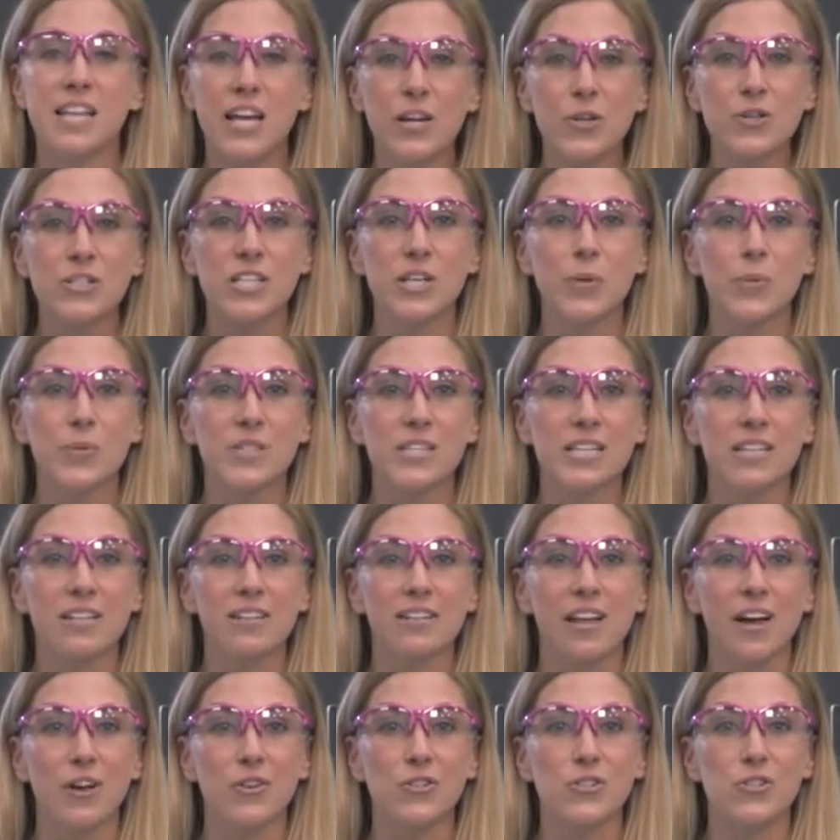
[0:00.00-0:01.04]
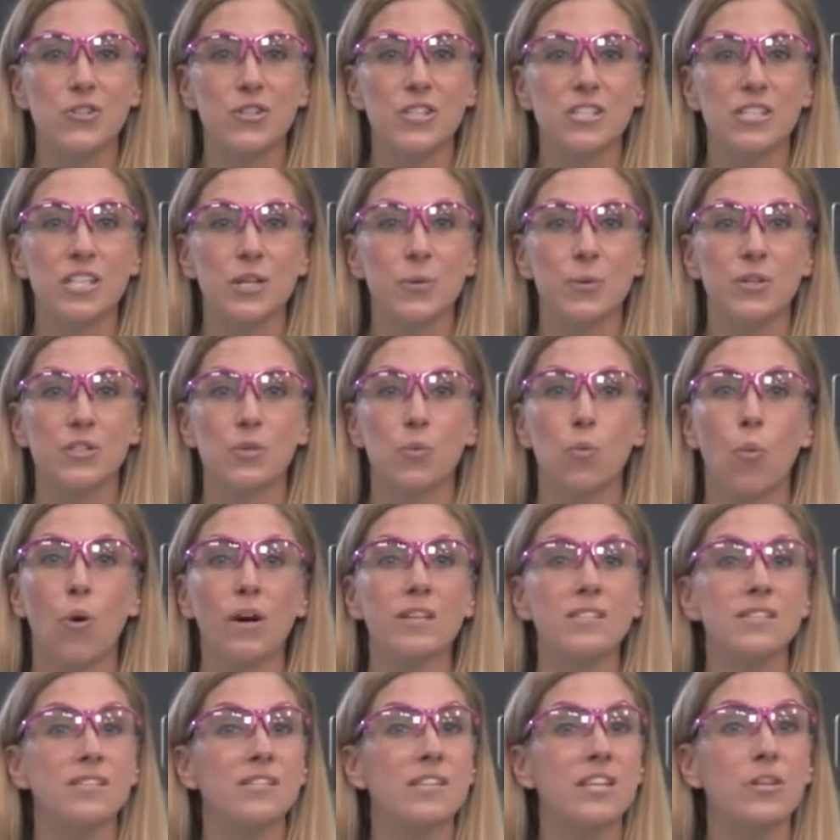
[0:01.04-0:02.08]
Sanger sequencing allows you to sequence one
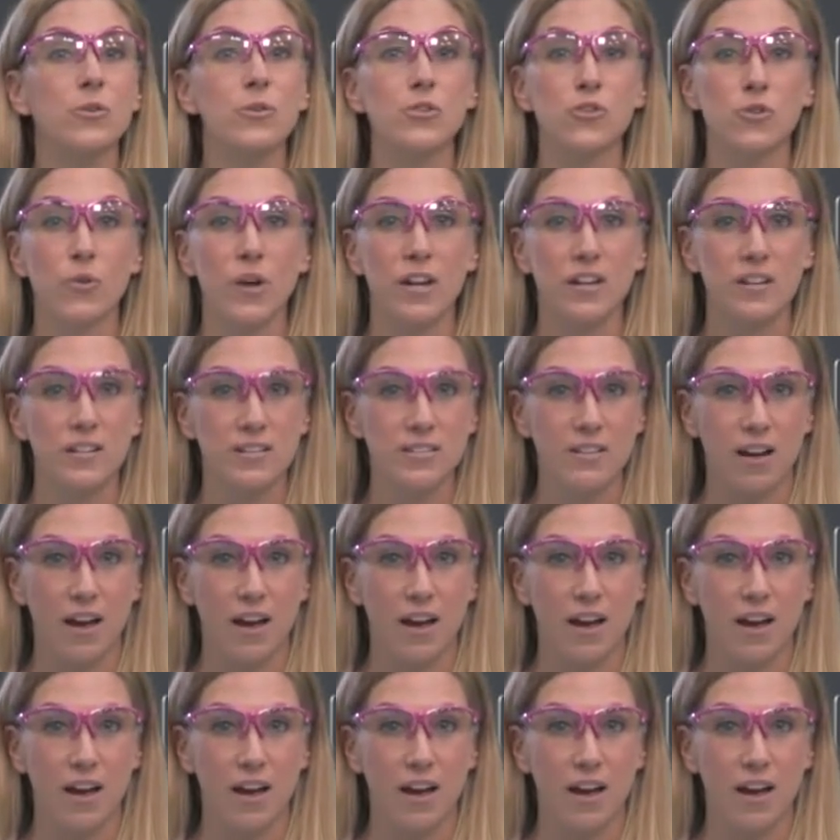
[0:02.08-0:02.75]
single strand at a